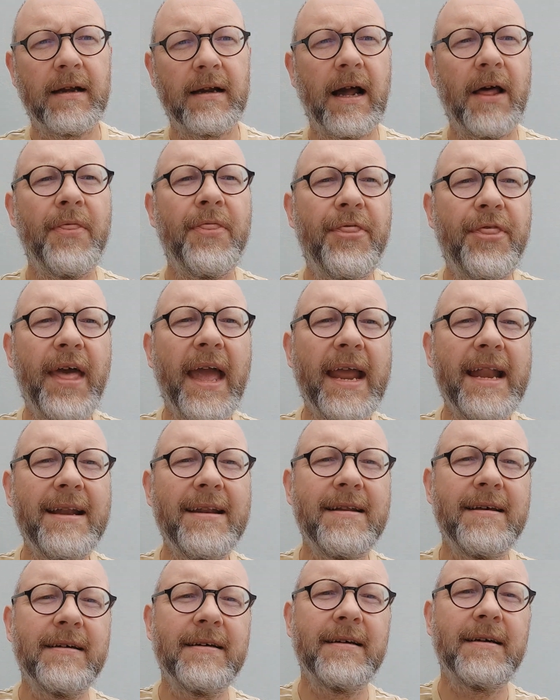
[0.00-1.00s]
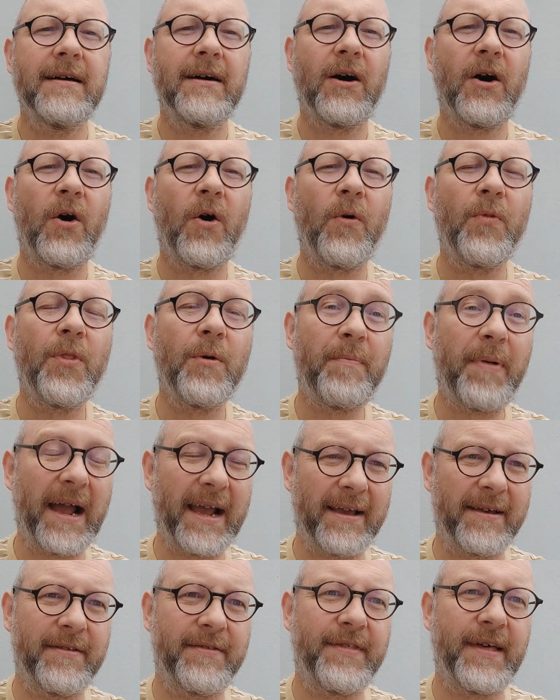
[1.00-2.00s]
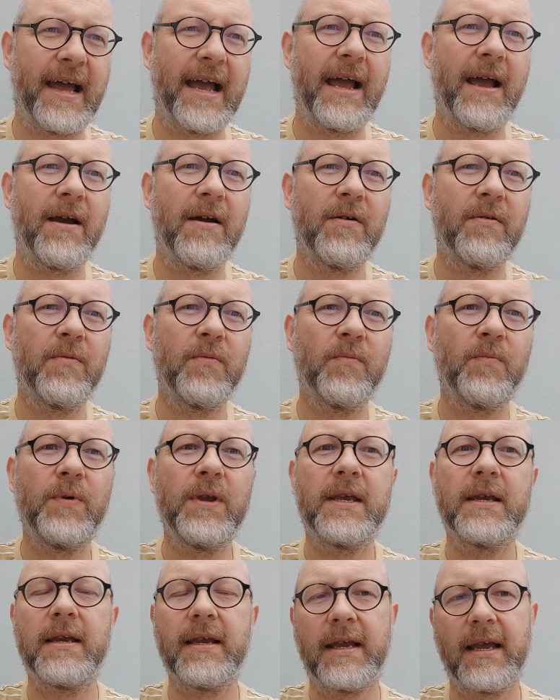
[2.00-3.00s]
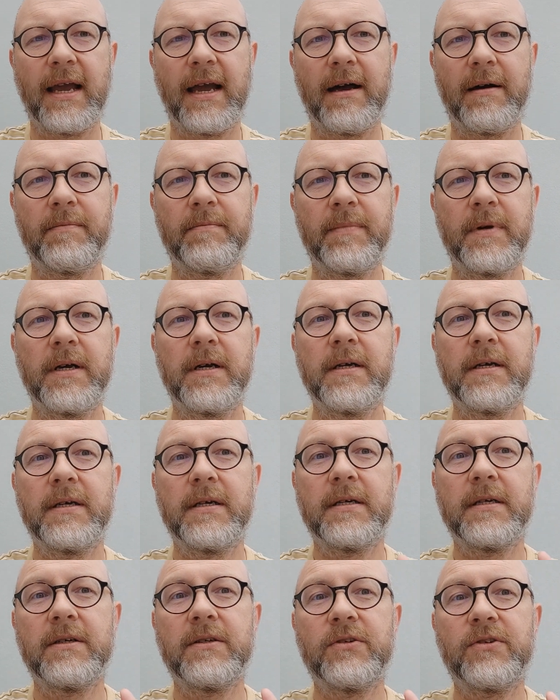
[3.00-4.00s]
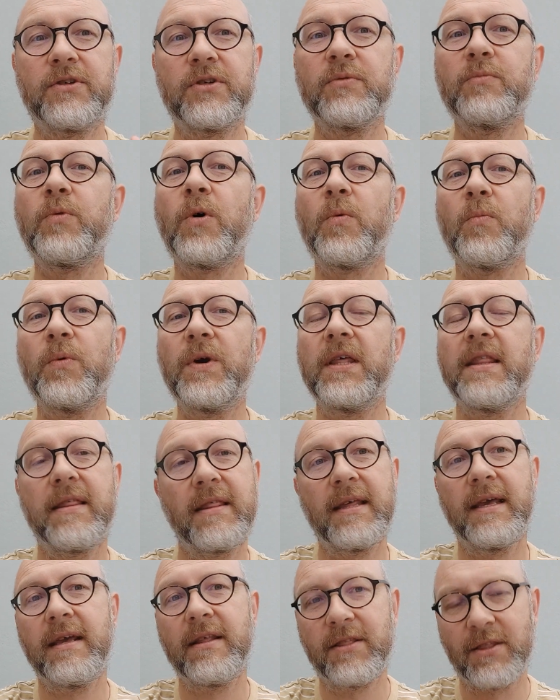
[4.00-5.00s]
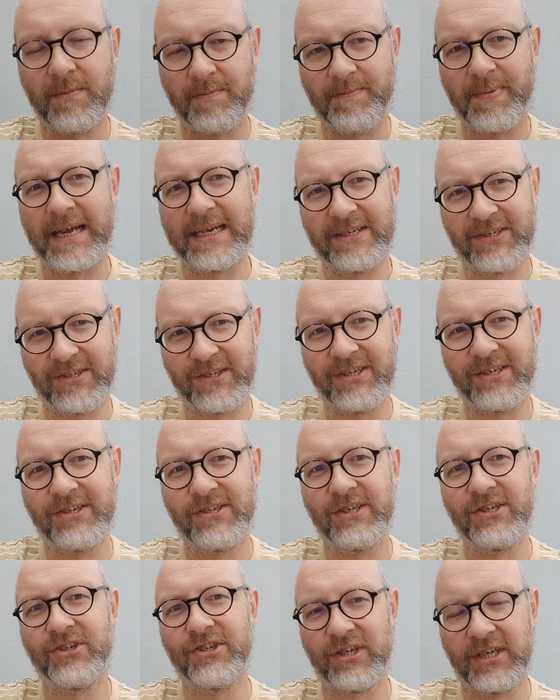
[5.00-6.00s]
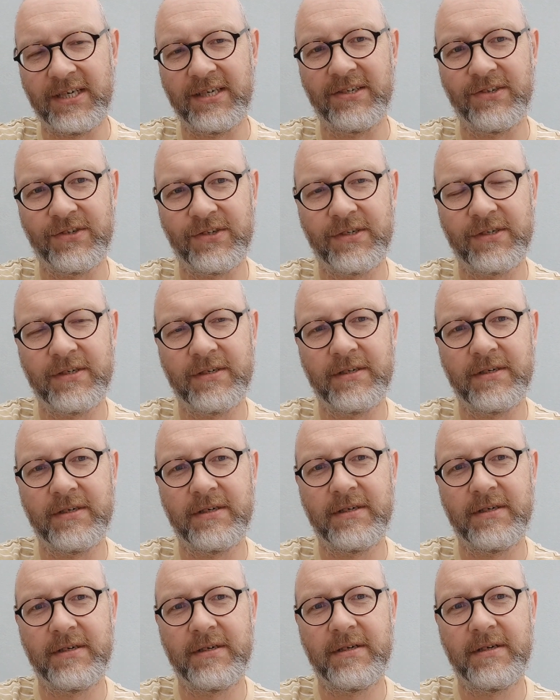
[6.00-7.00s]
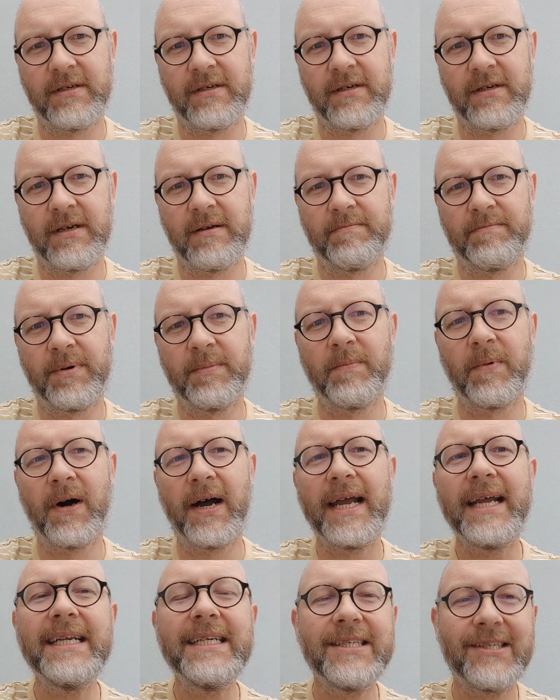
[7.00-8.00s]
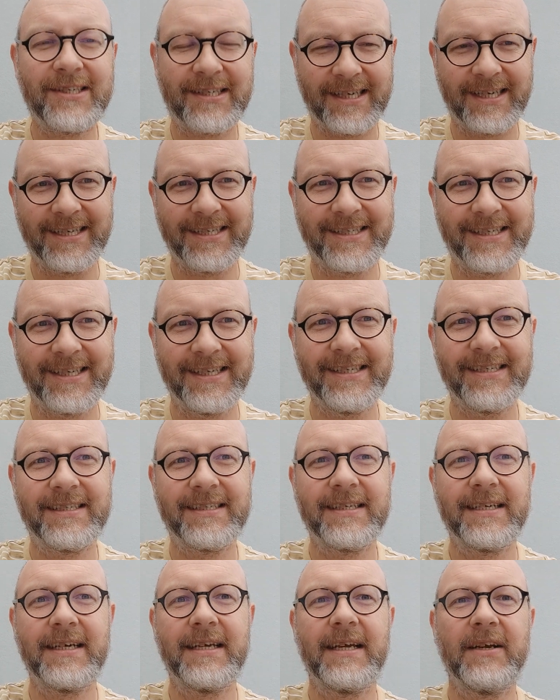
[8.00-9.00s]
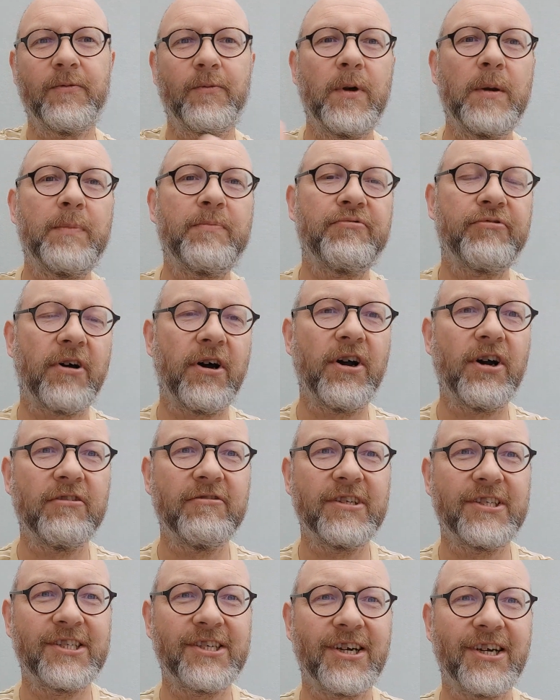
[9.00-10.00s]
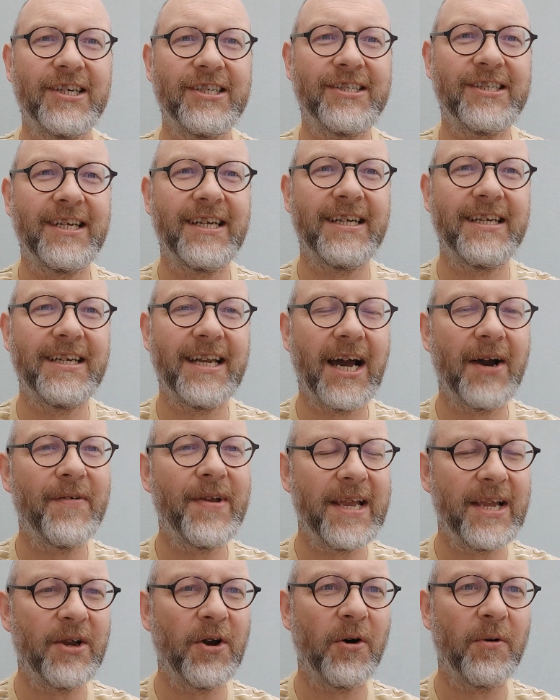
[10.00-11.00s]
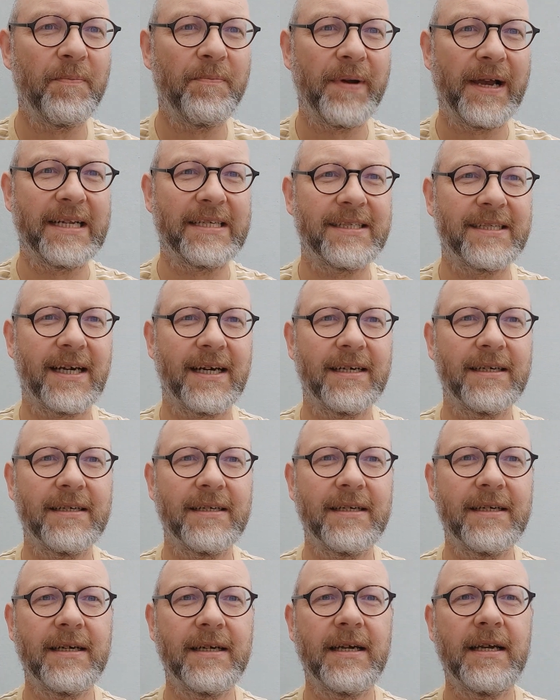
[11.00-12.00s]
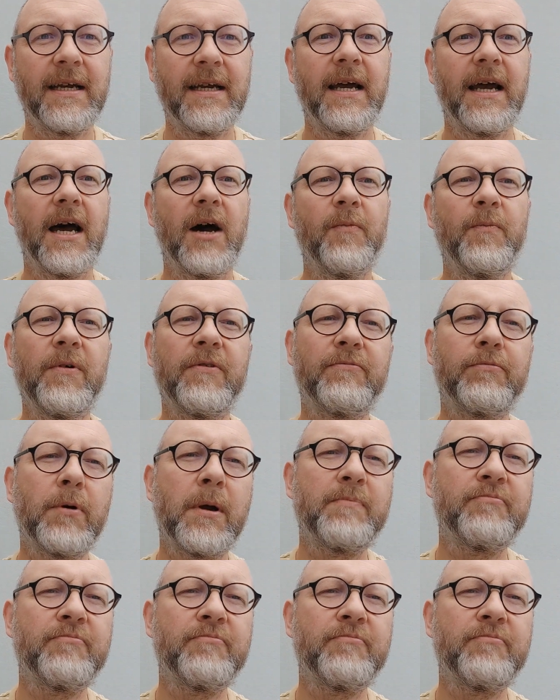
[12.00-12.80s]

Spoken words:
And then on the back of that, we can come to what we think the best decision is. But my instinct is, if we're prioritising knowing God better, and if we're